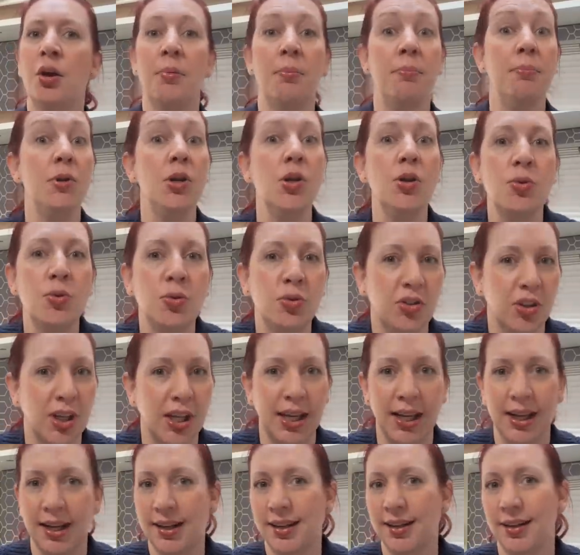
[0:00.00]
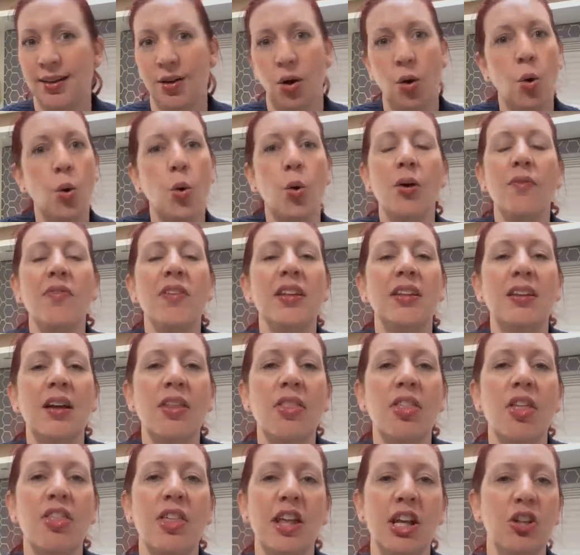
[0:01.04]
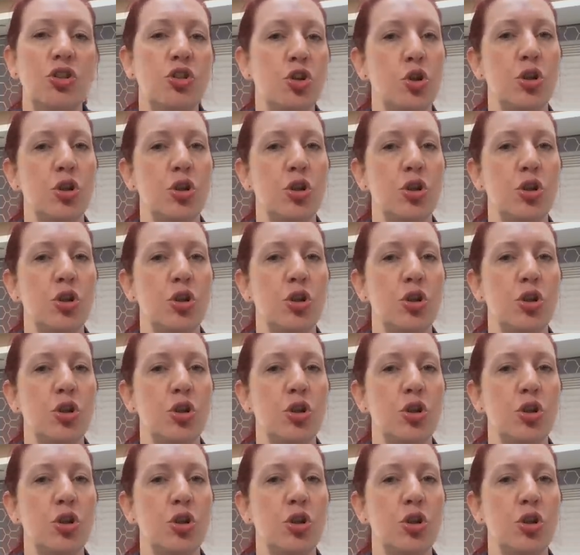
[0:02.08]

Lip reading: music and all of these other things.